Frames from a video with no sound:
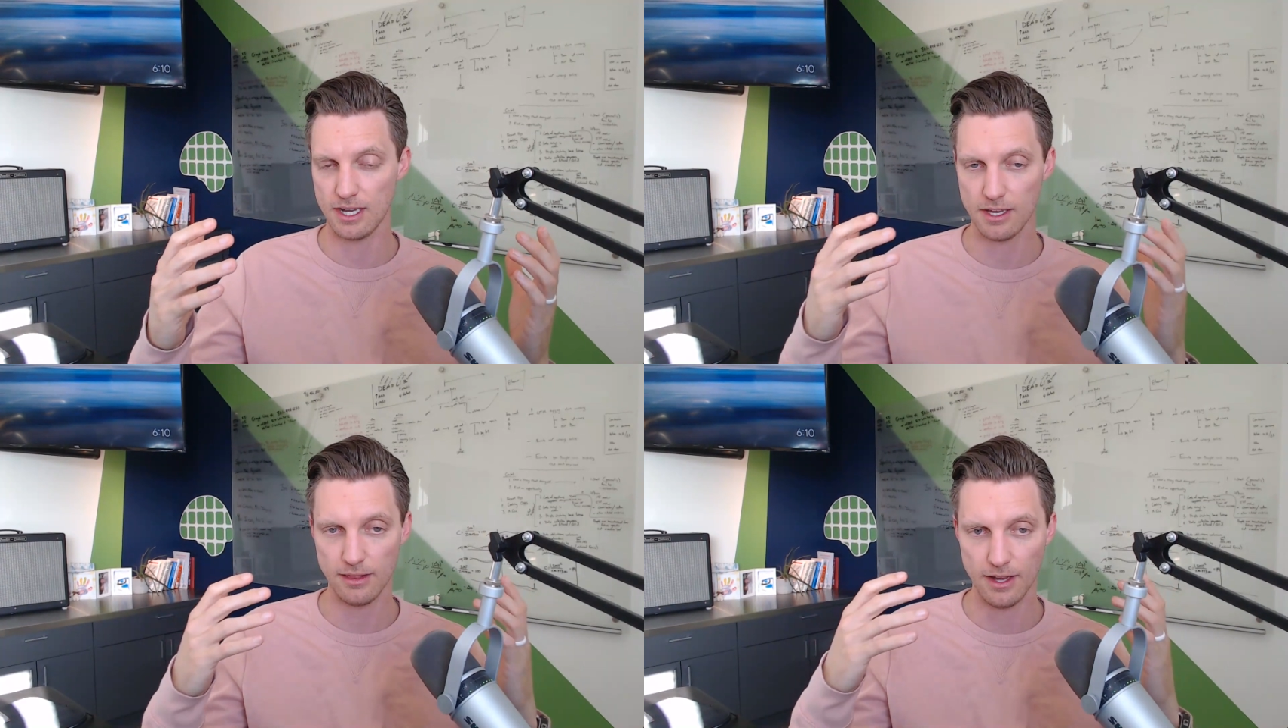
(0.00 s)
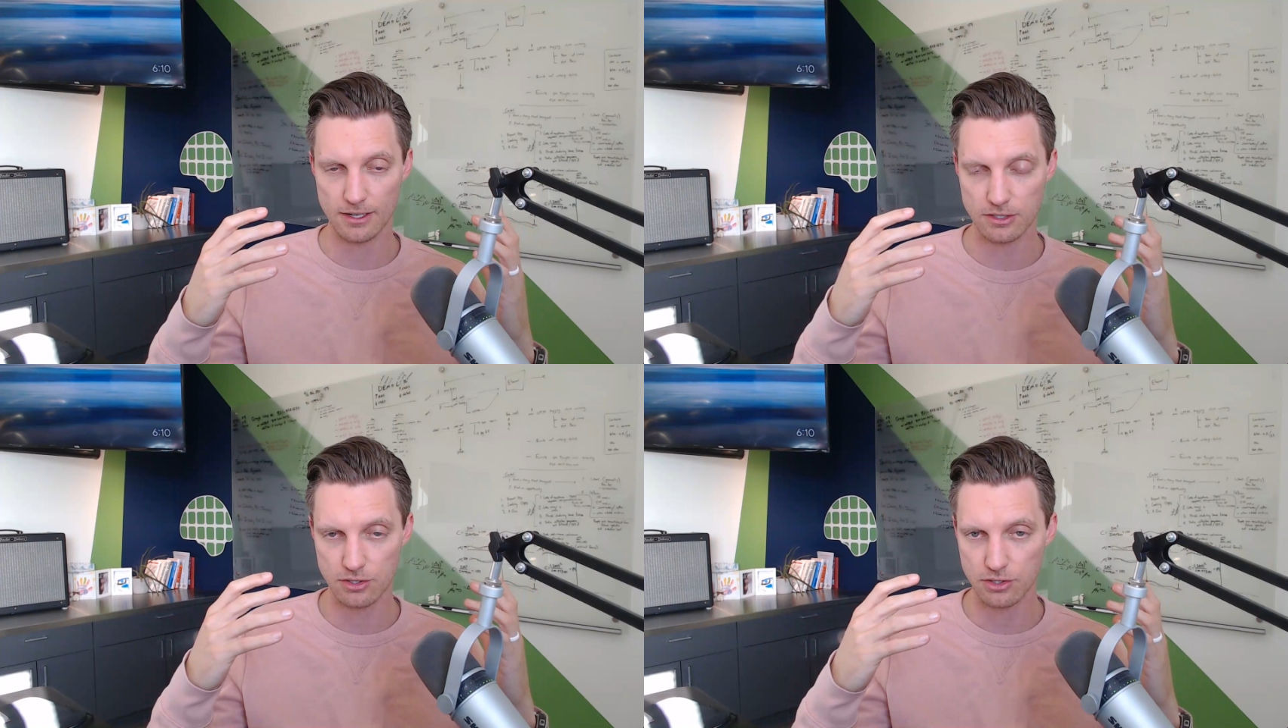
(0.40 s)
It
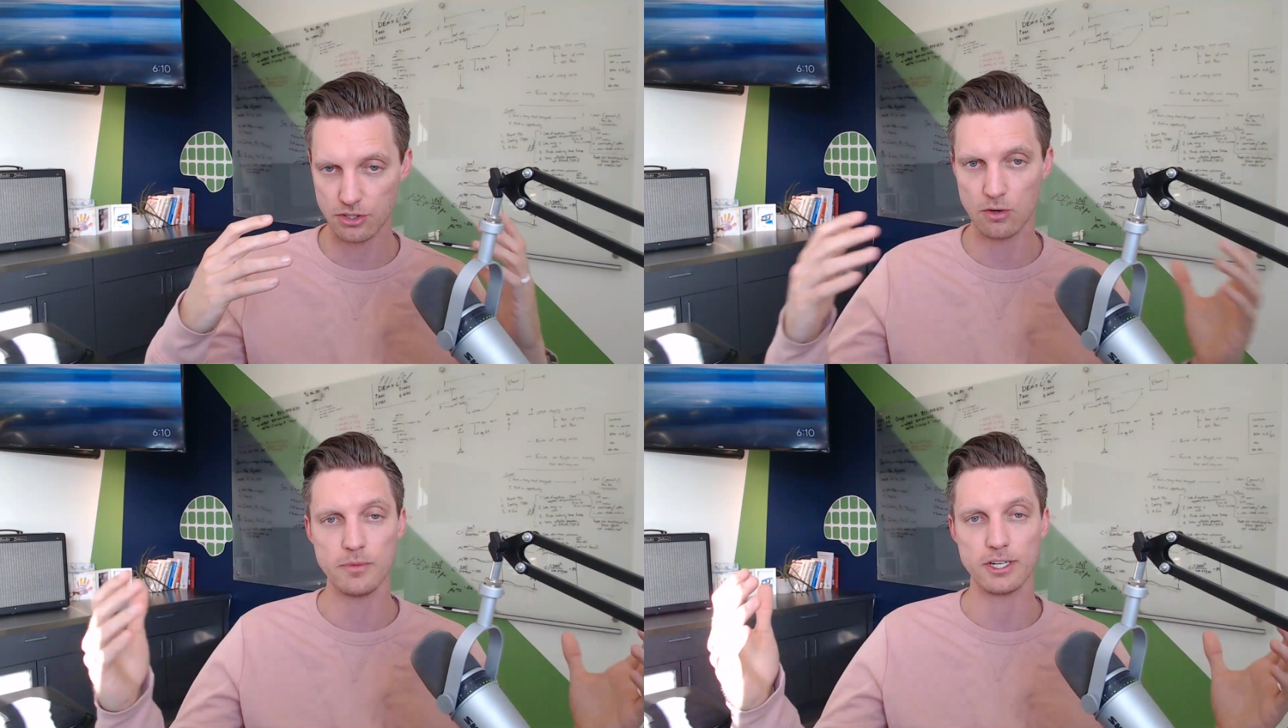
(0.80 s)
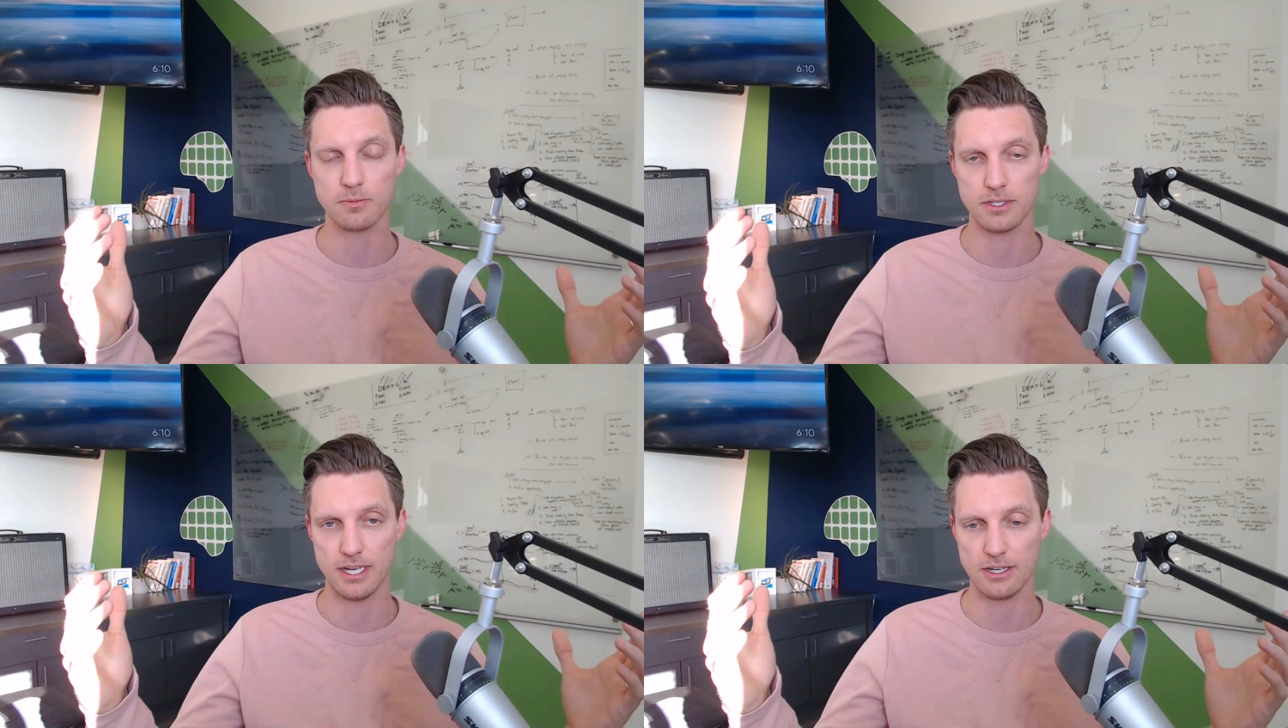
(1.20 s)
unlocks so
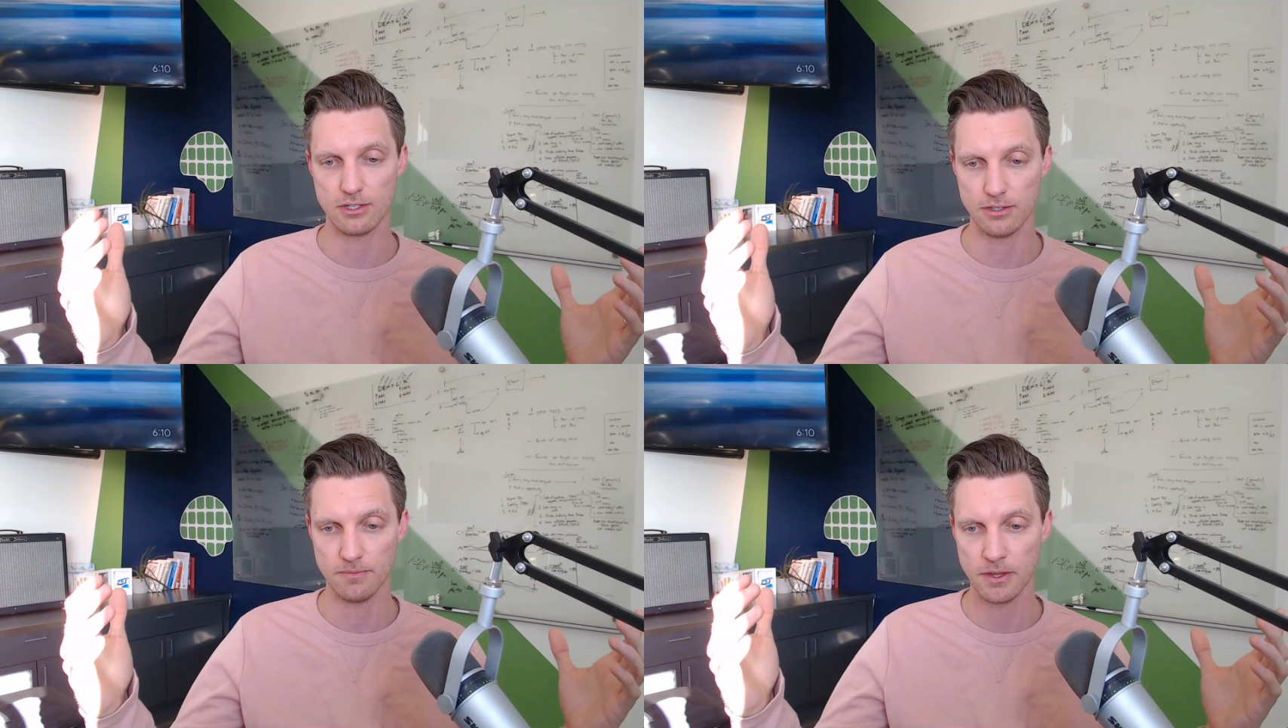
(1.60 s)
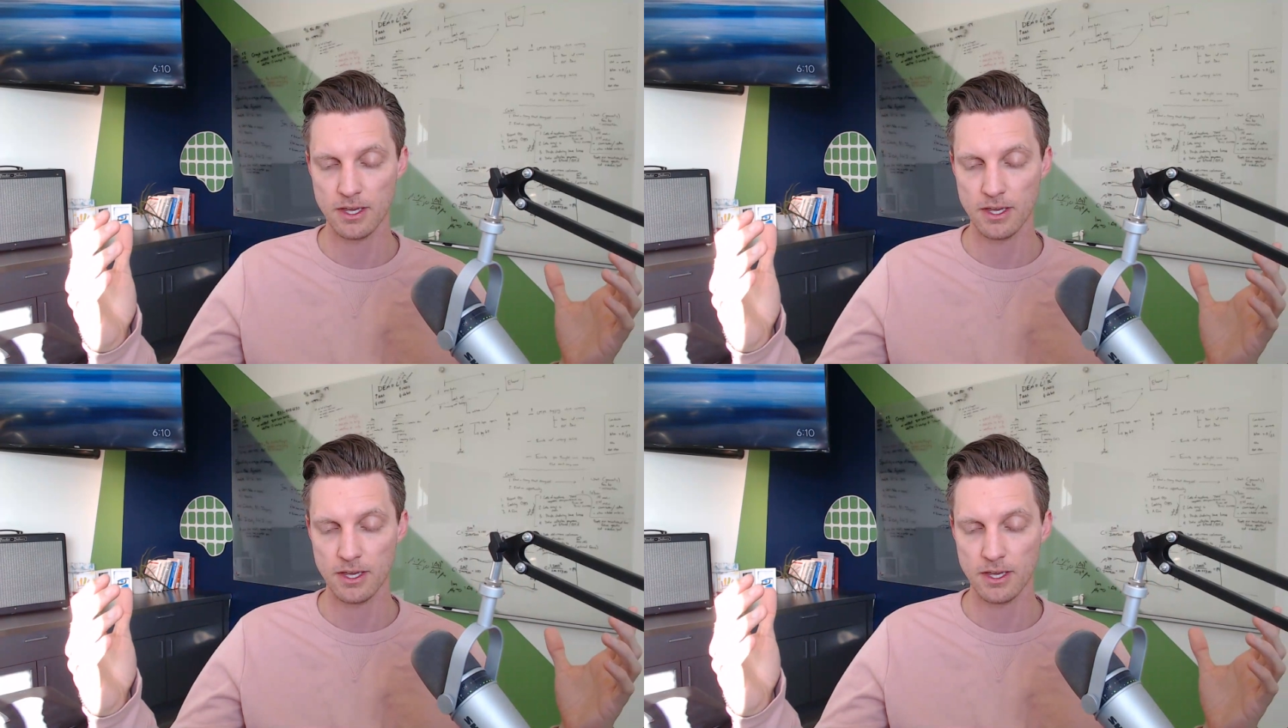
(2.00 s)
much potential.